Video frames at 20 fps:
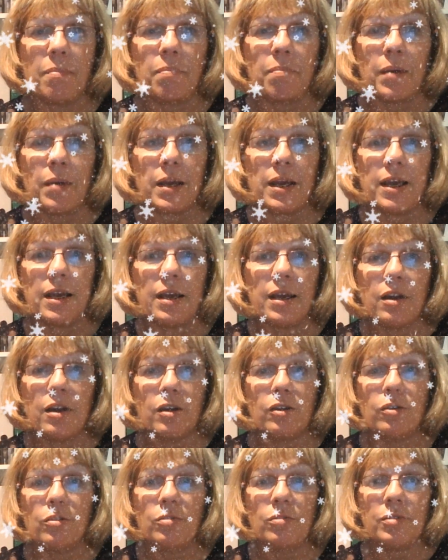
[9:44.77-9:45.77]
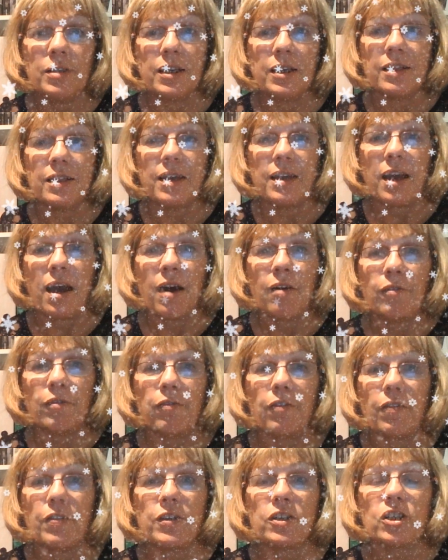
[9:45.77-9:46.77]
be using the elf
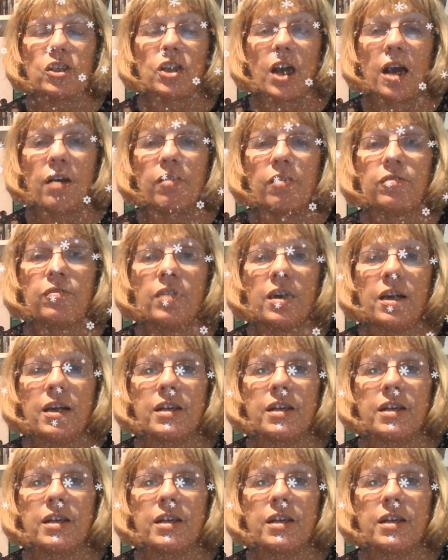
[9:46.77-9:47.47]
on the shelf